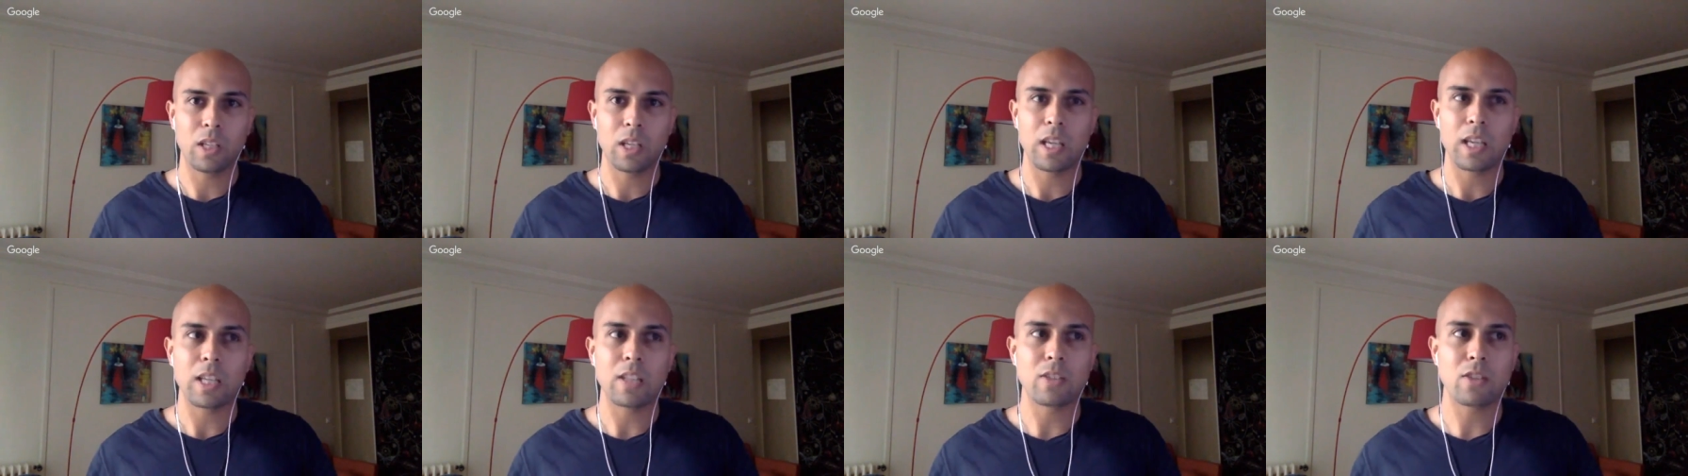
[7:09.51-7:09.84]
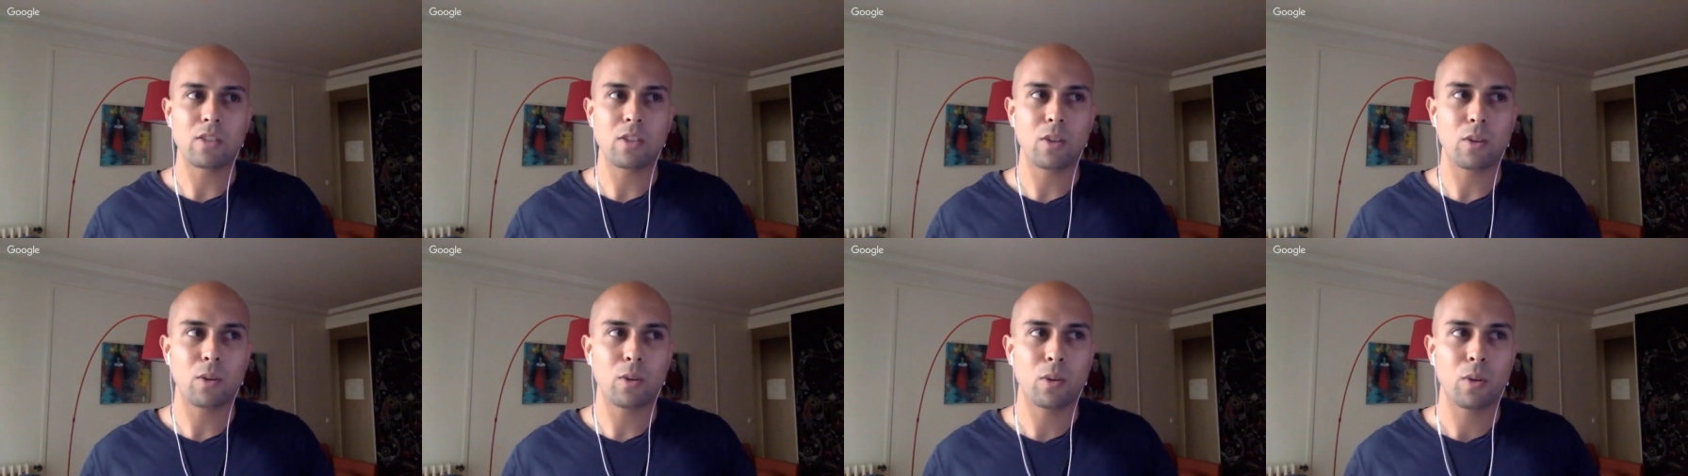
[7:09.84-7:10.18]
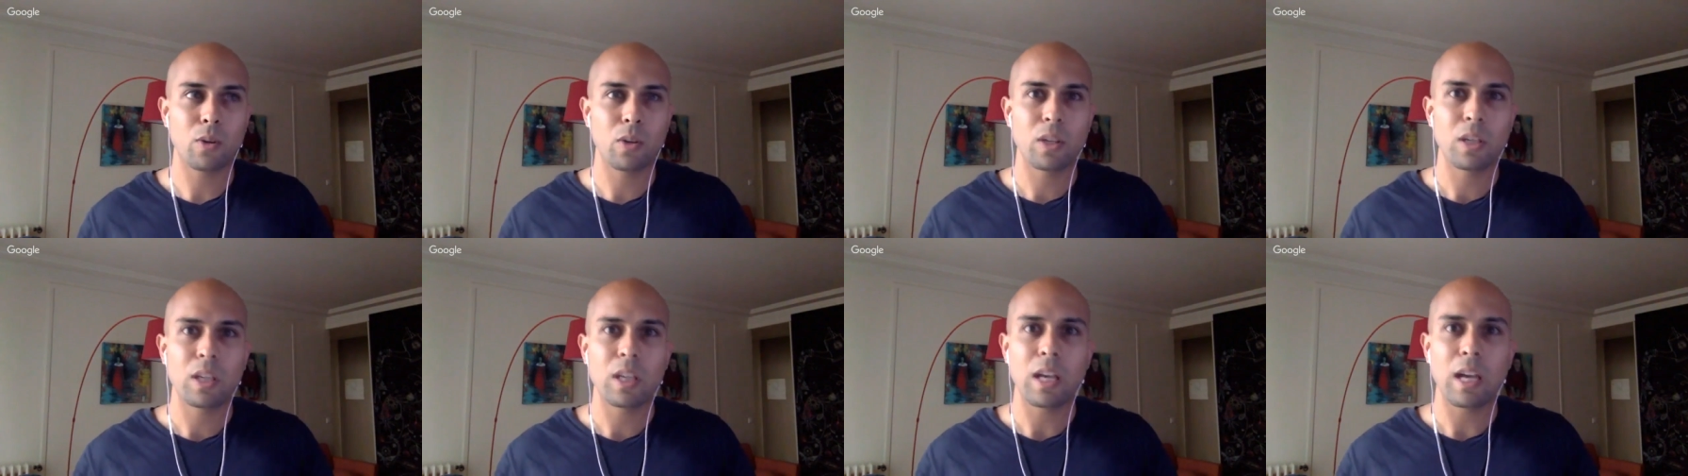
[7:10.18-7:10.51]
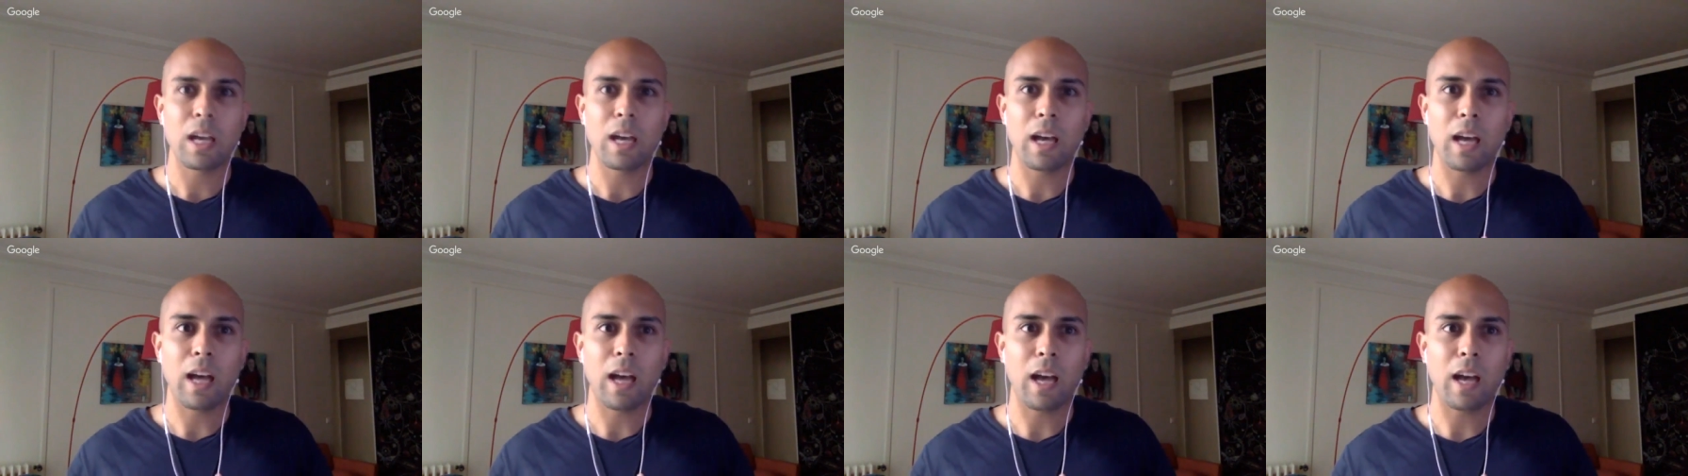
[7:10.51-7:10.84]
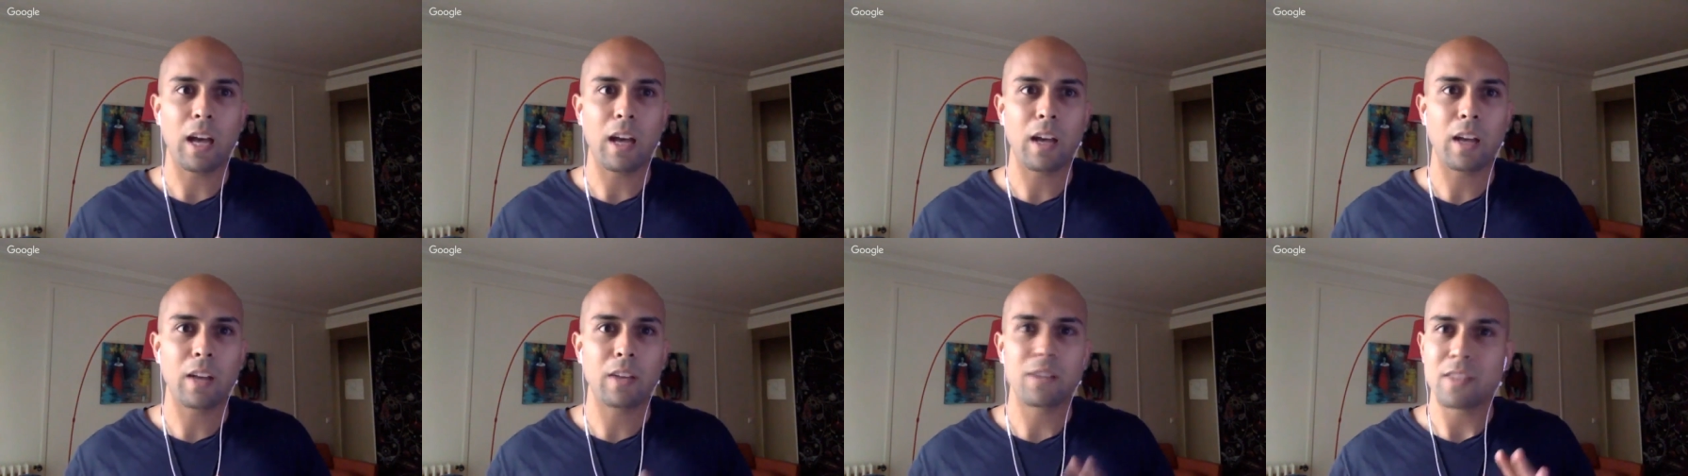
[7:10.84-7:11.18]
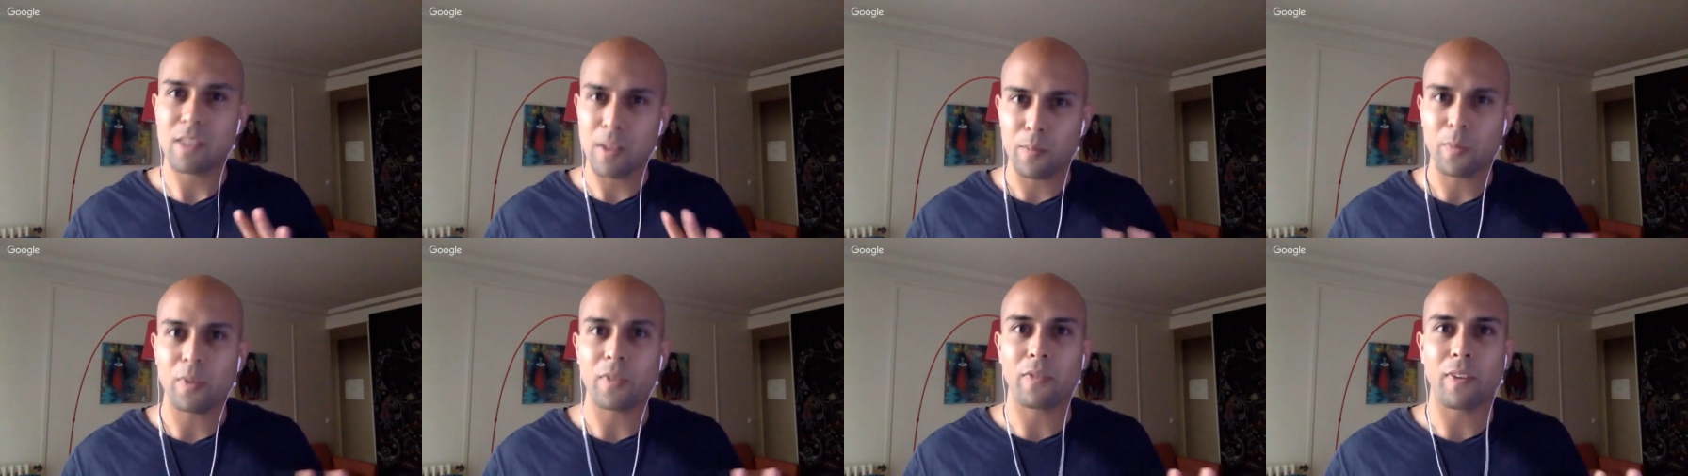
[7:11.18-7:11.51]
And so
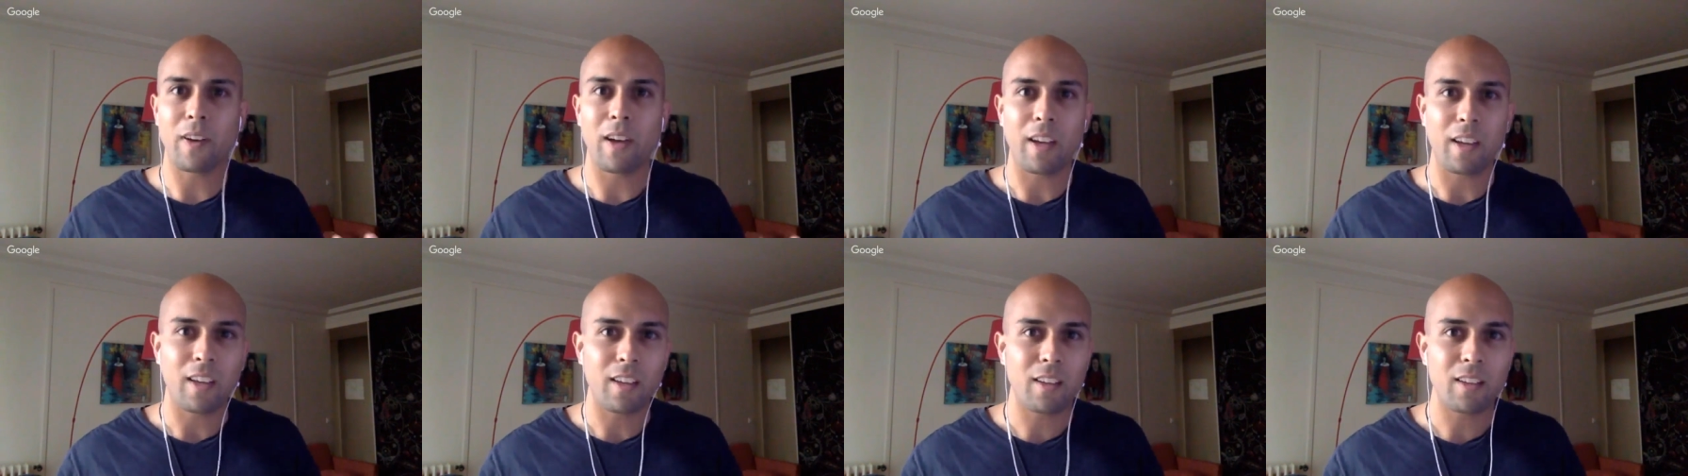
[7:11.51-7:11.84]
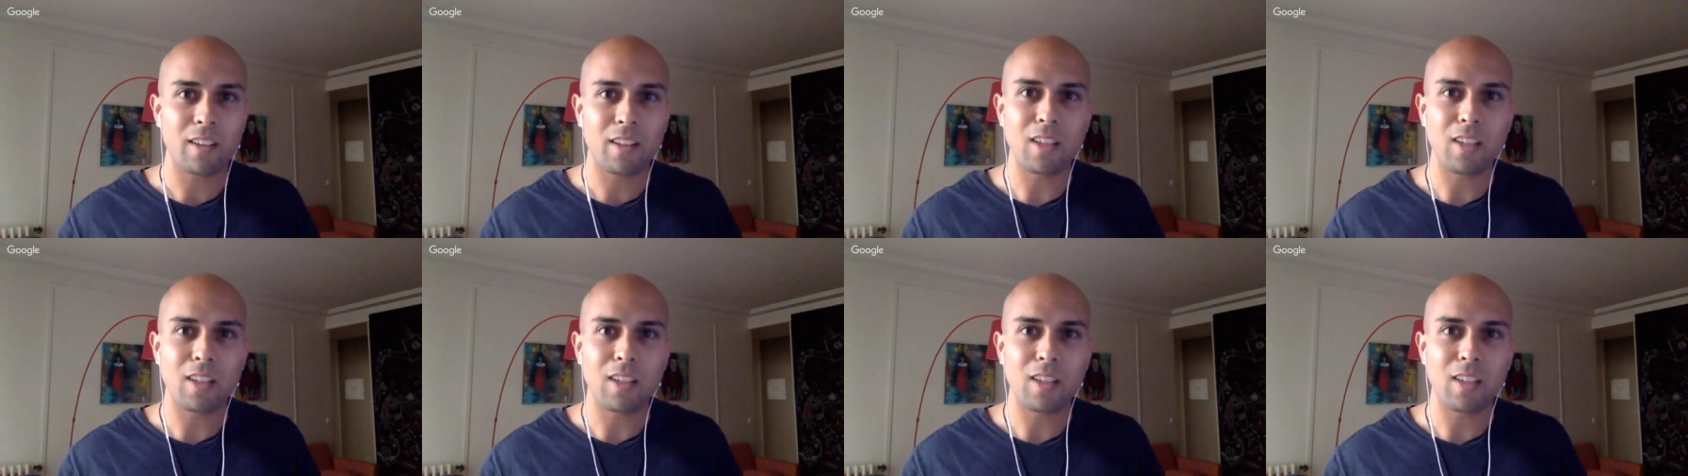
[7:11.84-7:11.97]
simplify